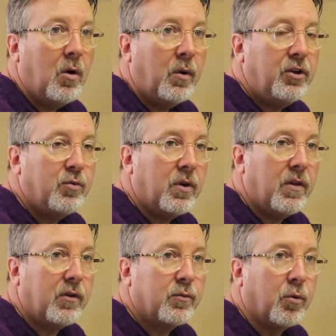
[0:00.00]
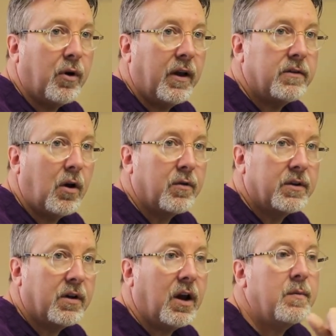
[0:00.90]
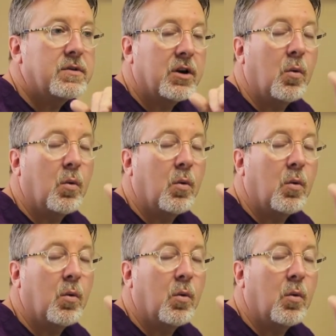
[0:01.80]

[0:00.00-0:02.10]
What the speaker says: Well, each one of those breaths over time is going